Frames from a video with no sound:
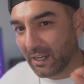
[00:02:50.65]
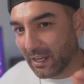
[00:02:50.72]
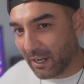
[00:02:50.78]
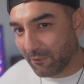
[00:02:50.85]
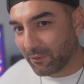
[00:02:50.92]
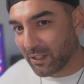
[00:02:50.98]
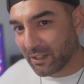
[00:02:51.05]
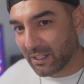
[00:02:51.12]

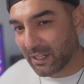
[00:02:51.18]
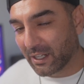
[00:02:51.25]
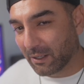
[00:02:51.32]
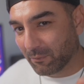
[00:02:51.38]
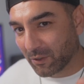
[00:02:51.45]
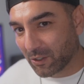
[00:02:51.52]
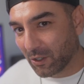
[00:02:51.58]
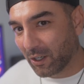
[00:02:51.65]
everything
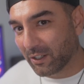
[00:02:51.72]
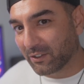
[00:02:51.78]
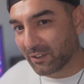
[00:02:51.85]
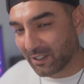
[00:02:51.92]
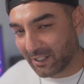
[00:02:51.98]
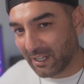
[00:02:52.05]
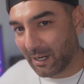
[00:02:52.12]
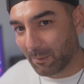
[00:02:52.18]
in regards
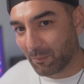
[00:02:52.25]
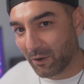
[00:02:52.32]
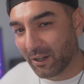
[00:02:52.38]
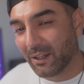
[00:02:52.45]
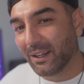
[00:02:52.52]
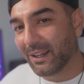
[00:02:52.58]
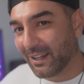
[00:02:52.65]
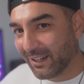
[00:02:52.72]
to camera
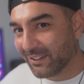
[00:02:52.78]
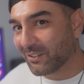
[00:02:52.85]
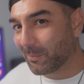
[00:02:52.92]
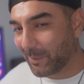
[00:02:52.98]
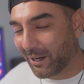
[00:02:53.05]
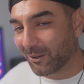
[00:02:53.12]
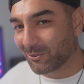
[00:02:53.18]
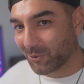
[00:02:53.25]
is
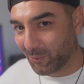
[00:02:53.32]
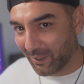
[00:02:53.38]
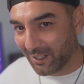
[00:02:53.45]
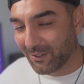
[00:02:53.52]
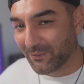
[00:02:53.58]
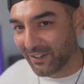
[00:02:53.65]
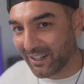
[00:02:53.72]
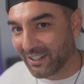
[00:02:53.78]
about to
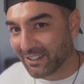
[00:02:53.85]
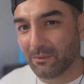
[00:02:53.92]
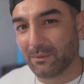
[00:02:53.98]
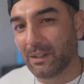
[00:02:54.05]
elevate.